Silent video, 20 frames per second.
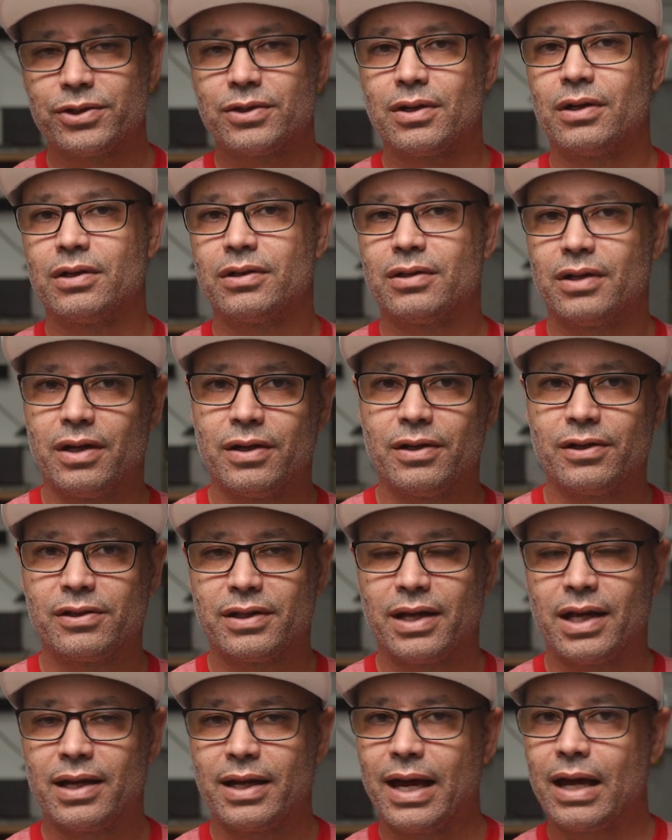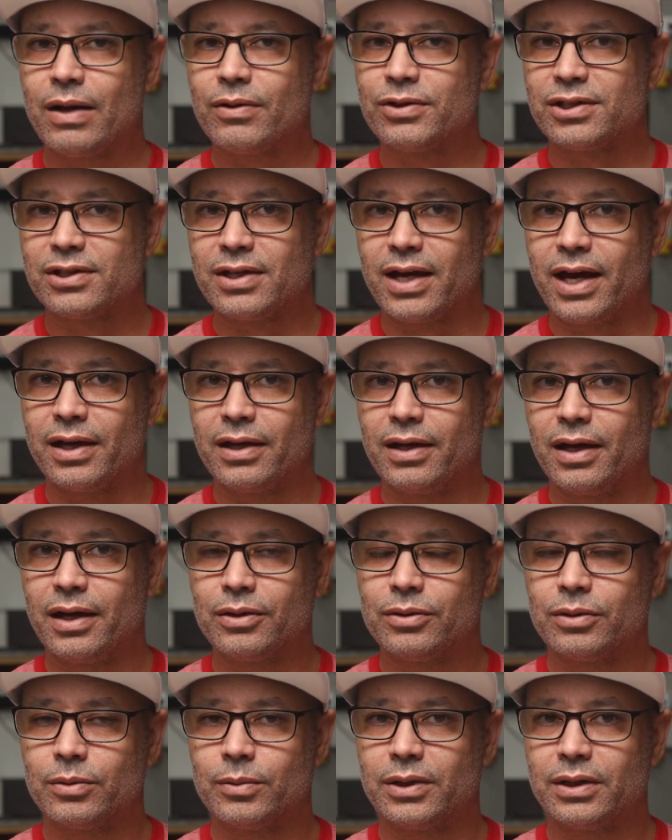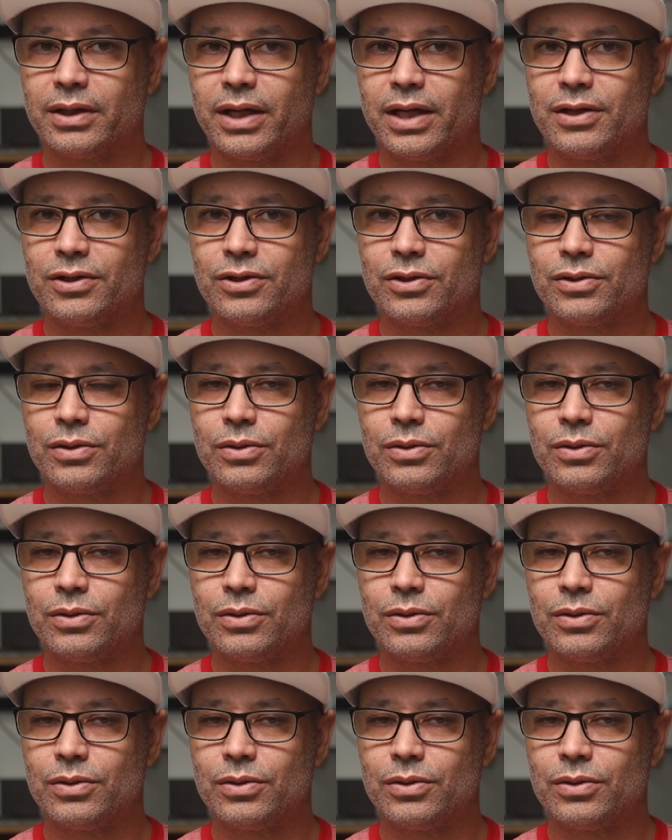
started to understand how side angle relates